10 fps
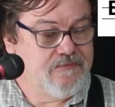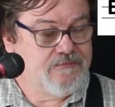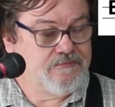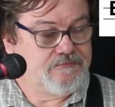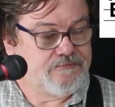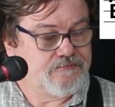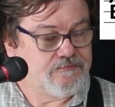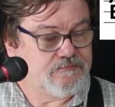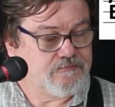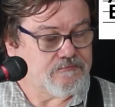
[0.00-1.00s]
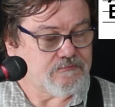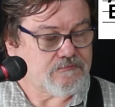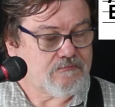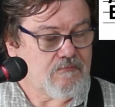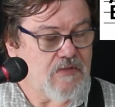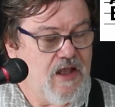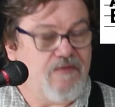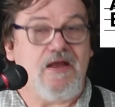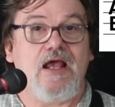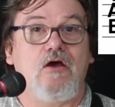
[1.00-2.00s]

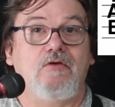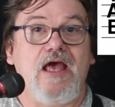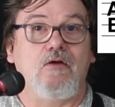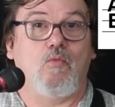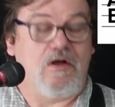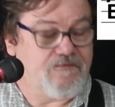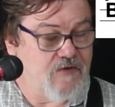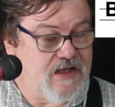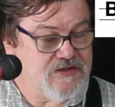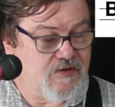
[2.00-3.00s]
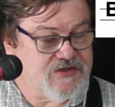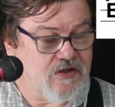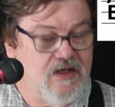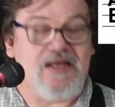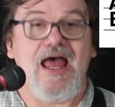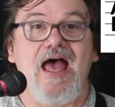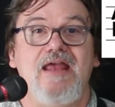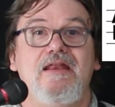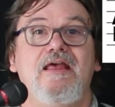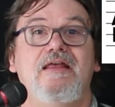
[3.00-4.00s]
And then I go down 1 fret. So I start at
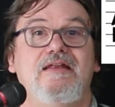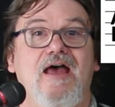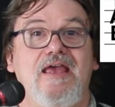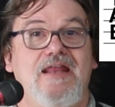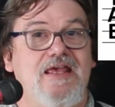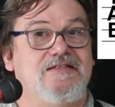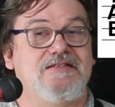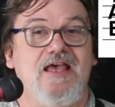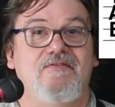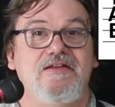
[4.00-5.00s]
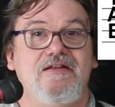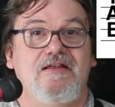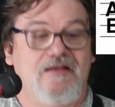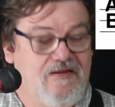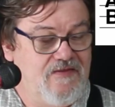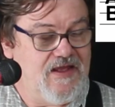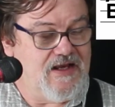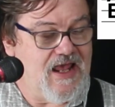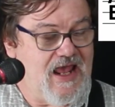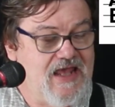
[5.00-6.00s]
9, 9, 8, 7,
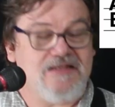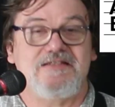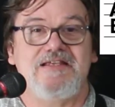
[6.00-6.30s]
then 8,